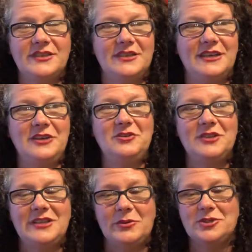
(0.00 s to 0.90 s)
And I knew
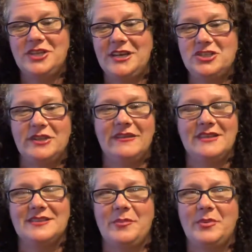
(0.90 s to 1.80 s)
that they were changing
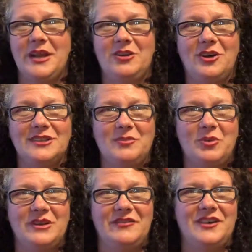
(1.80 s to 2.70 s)
things up, and I called up
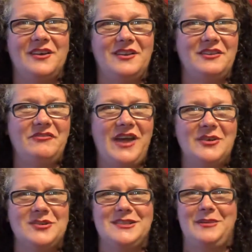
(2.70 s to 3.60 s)
one of the
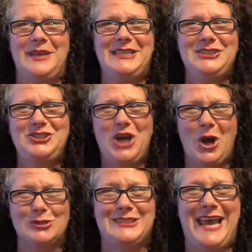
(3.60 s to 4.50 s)
founders, and I'm like,
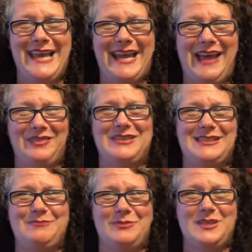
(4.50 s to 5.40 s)
don't take out
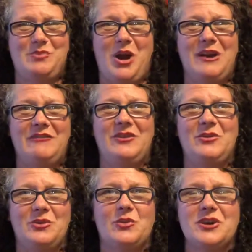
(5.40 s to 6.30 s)
this part of
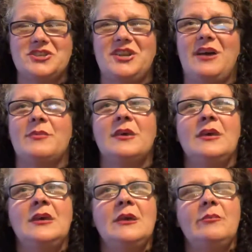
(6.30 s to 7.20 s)
the workshop,
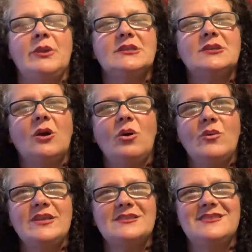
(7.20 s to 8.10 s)
because it
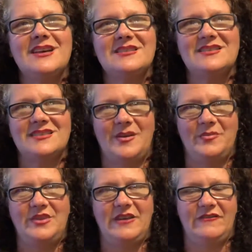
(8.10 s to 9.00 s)
always does
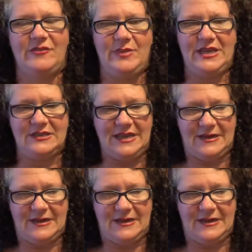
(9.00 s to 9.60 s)
something for me.